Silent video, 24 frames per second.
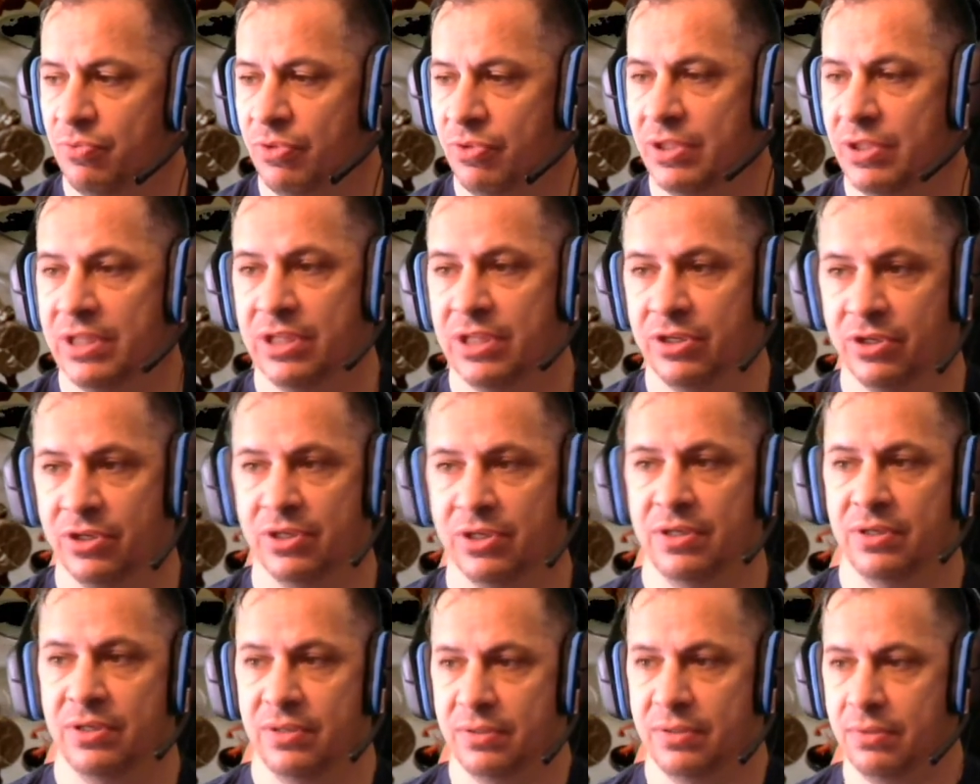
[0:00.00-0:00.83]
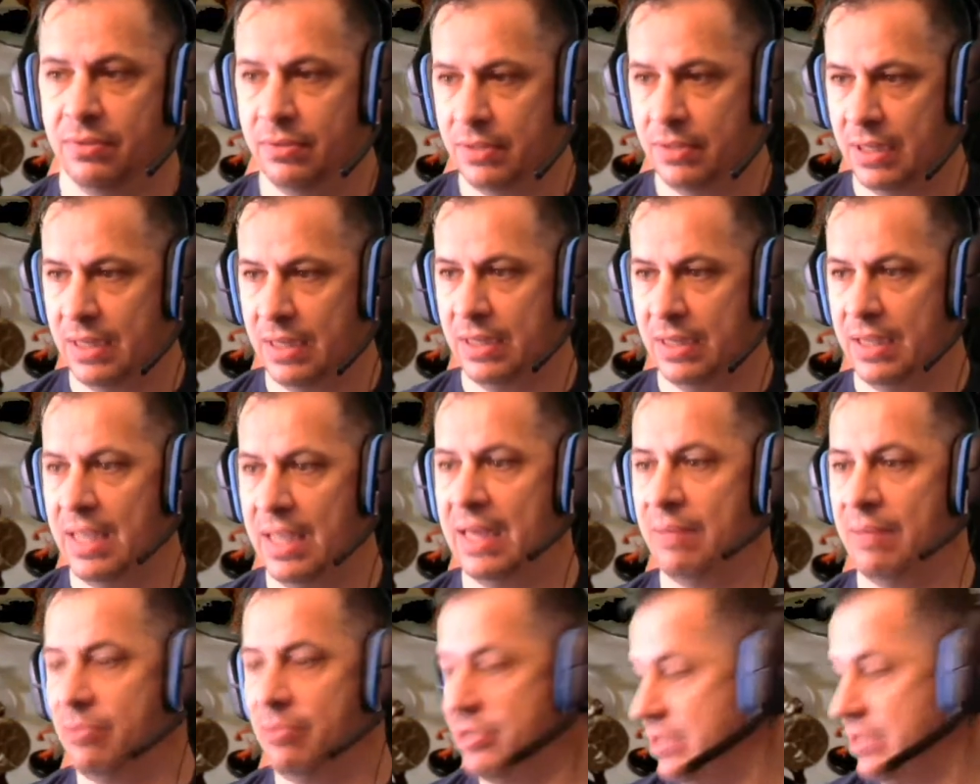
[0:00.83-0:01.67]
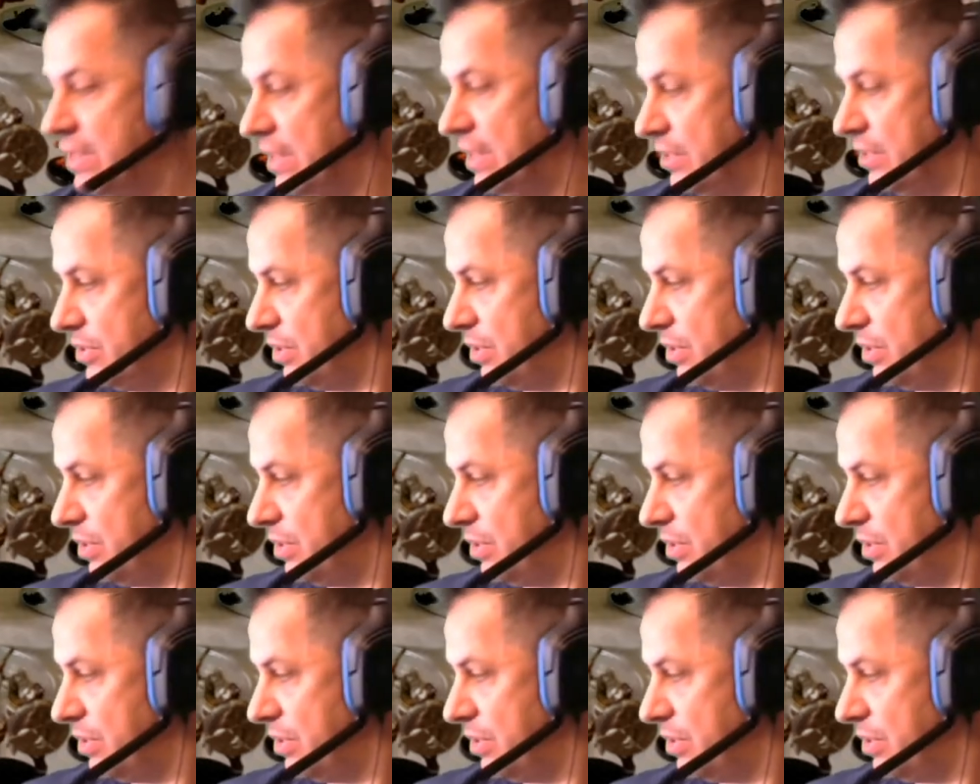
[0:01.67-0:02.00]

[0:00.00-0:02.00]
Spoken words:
really good animals in this.